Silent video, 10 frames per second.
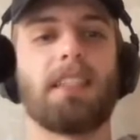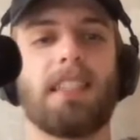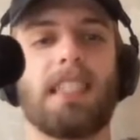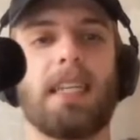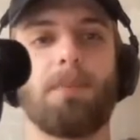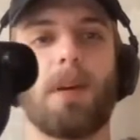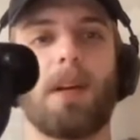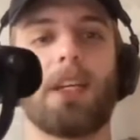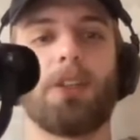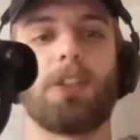deep
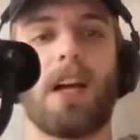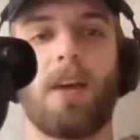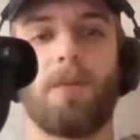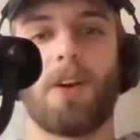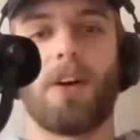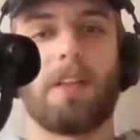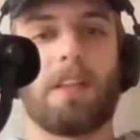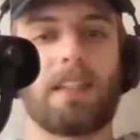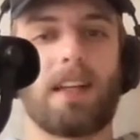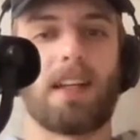ish dive yeah. on all
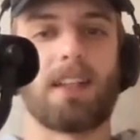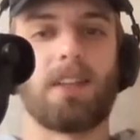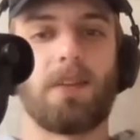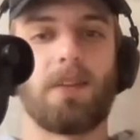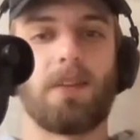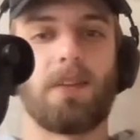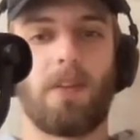these guys. So the rest of them,